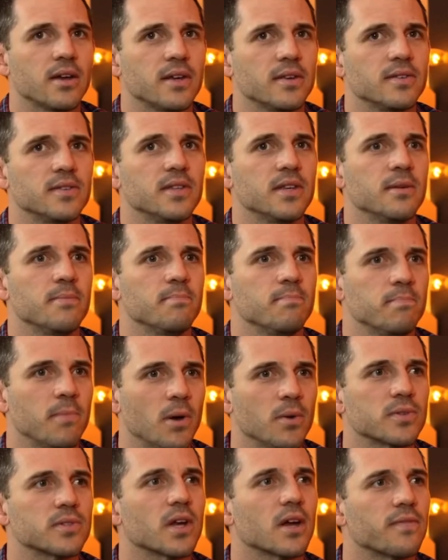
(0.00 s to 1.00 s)
is the
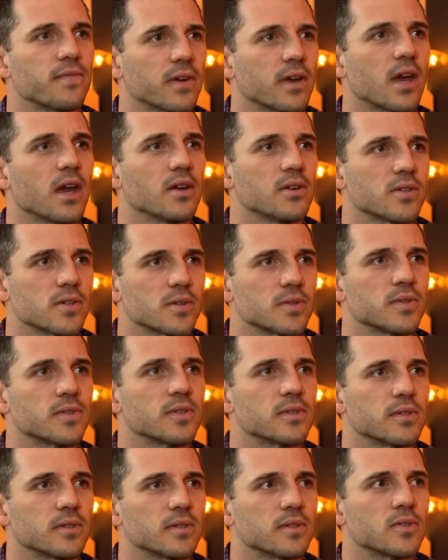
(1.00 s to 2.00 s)
most
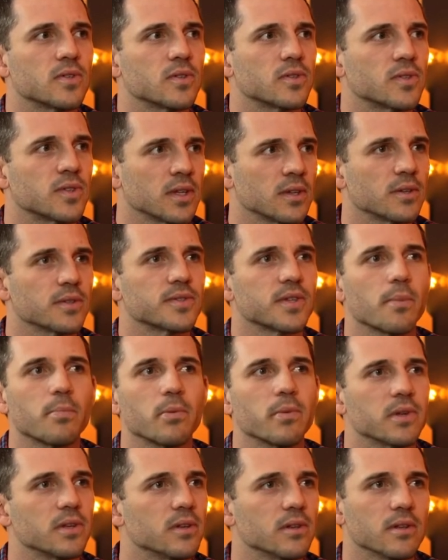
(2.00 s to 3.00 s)
efficacious single
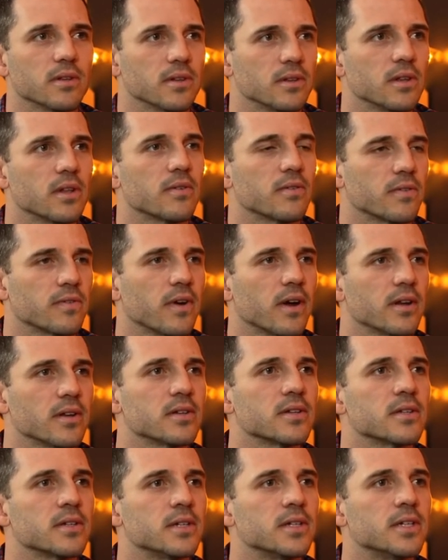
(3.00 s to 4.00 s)
supplement you'll ever find.